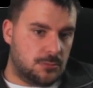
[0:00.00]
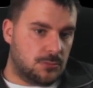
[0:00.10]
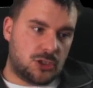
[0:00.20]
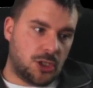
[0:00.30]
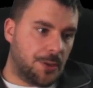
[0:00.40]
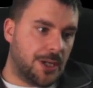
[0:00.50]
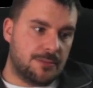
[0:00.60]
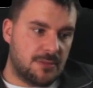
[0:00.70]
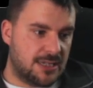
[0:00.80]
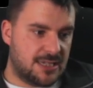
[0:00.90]
sure,
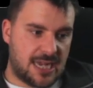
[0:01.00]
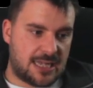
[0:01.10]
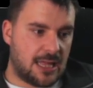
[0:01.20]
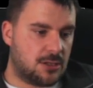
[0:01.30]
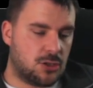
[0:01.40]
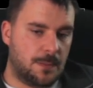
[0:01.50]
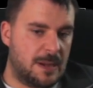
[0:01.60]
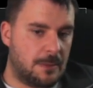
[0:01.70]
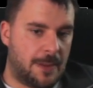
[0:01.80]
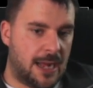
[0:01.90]
it's a deck that some
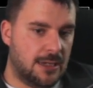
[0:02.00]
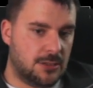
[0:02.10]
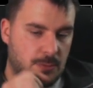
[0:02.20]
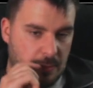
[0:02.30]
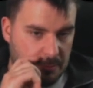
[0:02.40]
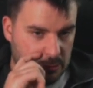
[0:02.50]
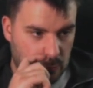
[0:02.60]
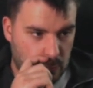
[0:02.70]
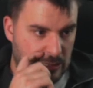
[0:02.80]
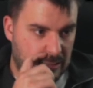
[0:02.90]
people pilot and some people do
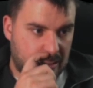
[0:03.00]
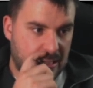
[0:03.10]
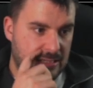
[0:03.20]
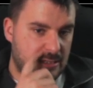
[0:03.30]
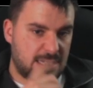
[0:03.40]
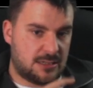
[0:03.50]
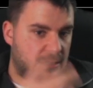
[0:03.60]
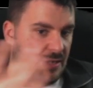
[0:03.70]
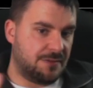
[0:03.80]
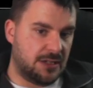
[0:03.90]
well against. It's
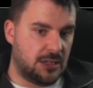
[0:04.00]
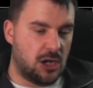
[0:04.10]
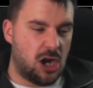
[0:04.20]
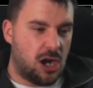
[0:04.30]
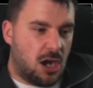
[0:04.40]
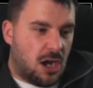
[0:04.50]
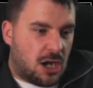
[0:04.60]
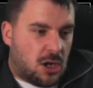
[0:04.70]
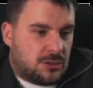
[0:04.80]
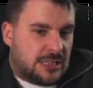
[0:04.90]
definitely a
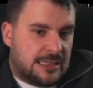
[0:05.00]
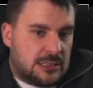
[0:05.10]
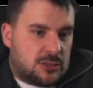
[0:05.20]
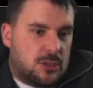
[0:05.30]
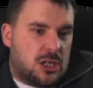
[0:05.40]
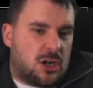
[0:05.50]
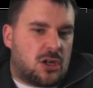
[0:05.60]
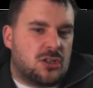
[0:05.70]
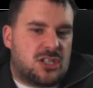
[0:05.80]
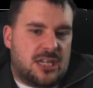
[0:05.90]
contender, something you've got to
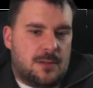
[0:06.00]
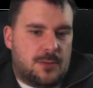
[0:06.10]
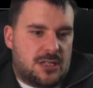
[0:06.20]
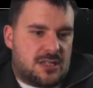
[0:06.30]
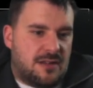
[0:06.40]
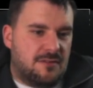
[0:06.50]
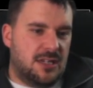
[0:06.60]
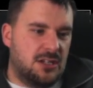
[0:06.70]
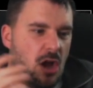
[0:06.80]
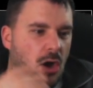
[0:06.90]
consider, but it's definitely
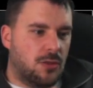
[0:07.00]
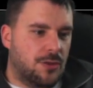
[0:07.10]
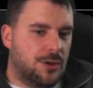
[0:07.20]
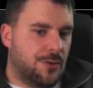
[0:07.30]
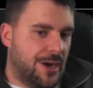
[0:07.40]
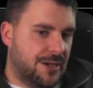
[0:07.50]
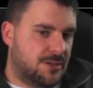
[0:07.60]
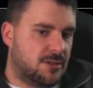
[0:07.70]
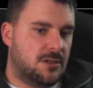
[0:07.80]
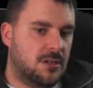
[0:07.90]
not the
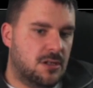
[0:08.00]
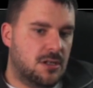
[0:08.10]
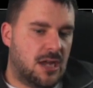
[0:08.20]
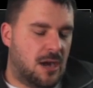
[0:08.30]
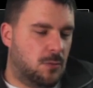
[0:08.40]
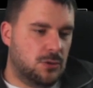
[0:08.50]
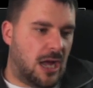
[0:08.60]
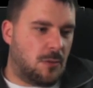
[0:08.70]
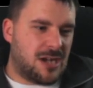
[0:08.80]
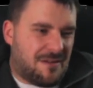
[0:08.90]
greatest. I wouldn't
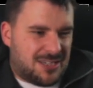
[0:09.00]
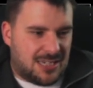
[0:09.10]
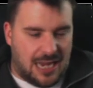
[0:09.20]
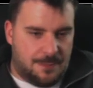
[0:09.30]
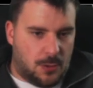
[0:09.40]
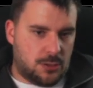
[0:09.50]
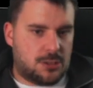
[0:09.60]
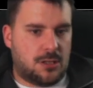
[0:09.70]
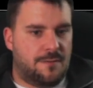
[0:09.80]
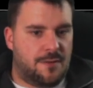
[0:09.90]
have a sideboard
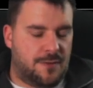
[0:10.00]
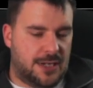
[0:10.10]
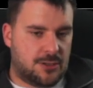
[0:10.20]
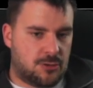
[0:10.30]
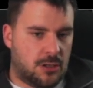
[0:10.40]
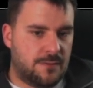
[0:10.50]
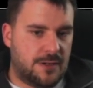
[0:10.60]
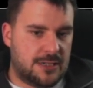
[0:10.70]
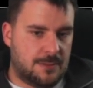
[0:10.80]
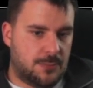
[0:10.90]
slot for Flickertron, for
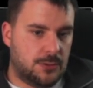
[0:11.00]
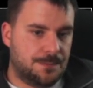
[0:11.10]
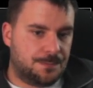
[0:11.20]
example.